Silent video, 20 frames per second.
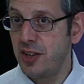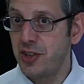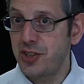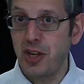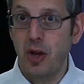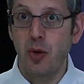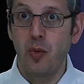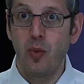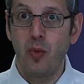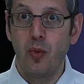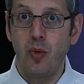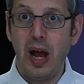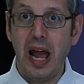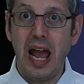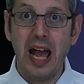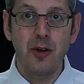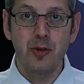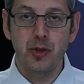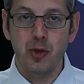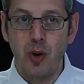So
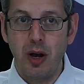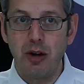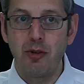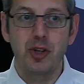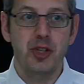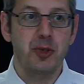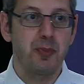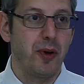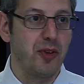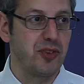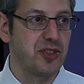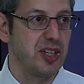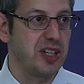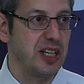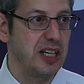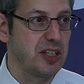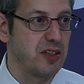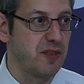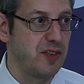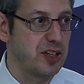how do I respond to
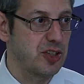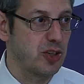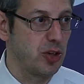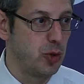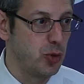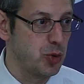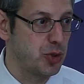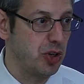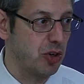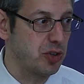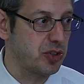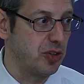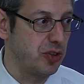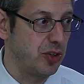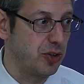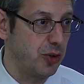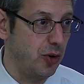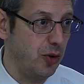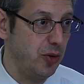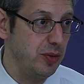the individual who's knocked
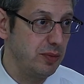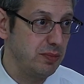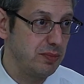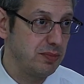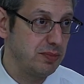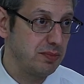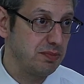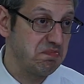on the door?